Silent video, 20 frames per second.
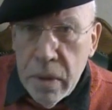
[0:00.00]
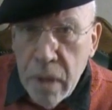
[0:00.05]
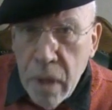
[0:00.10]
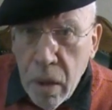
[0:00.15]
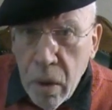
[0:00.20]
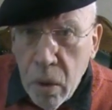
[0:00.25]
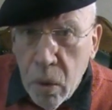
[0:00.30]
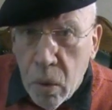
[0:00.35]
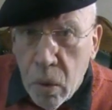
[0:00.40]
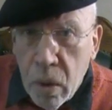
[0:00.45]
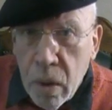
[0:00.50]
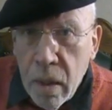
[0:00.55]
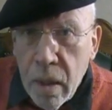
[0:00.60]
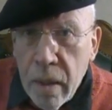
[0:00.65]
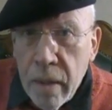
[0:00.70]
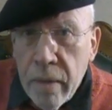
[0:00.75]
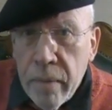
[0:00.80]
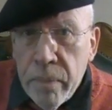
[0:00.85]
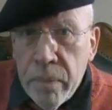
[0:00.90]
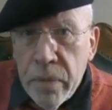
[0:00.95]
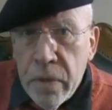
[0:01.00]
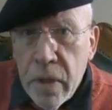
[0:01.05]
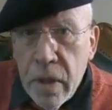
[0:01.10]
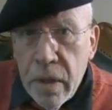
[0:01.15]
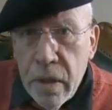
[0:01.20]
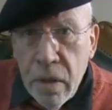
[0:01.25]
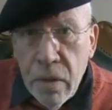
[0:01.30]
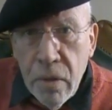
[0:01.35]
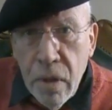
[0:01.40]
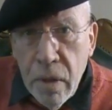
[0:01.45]
But no,
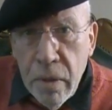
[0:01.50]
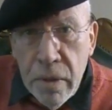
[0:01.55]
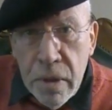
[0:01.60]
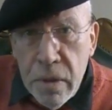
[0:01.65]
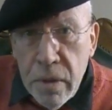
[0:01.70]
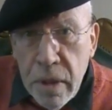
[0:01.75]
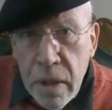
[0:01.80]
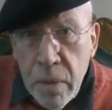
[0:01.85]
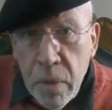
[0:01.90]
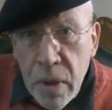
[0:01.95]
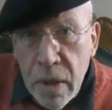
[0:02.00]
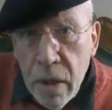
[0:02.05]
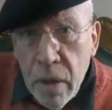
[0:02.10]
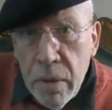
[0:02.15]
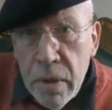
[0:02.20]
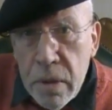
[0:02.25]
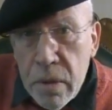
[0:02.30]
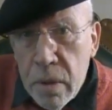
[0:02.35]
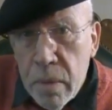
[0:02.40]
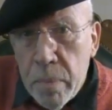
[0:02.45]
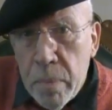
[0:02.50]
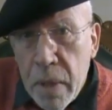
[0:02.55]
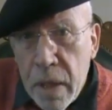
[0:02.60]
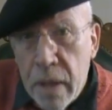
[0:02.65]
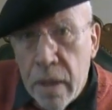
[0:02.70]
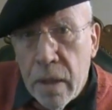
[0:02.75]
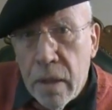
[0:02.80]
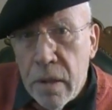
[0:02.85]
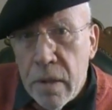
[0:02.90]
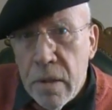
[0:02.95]
they don't owe it to anybody. They owe it to the
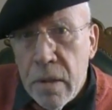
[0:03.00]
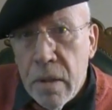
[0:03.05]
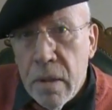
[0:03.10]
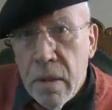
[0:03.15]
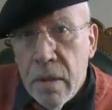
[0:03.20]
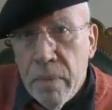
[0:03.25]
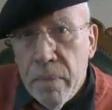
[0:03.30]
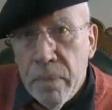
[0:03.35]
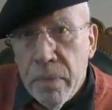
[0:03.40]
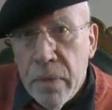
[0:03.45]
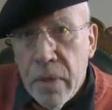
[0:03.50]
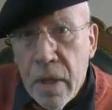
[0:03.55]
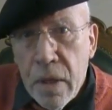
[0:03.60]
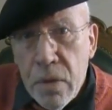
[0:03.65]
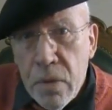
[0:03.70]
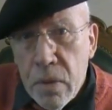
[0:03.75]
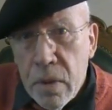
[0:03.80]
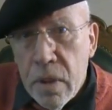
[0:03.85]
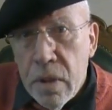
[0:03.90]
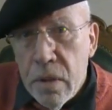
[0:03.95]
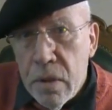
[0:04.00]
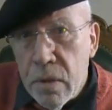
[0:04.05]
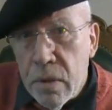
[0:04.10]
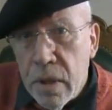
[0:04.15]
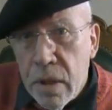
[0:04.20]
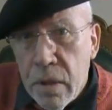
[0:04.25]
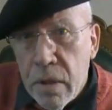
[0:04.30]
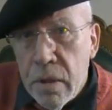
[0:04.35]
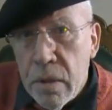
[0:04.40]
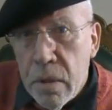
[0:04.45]
banks. That's what they do.
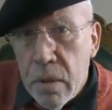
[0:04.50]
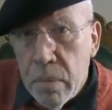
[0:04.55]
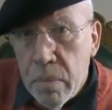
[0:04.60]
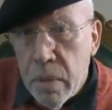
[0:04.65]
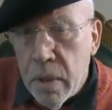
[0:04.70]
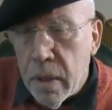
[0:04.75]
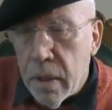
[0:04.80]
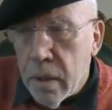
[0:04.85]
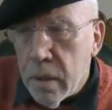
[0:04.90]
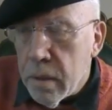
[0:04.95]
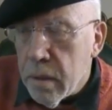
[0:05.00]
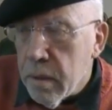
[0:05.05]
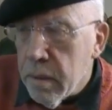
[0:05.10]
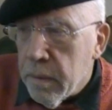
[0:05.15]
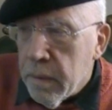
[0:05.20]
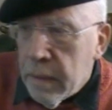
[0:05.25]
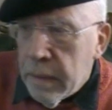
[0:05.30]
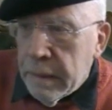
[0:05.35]
They owe it to the banks.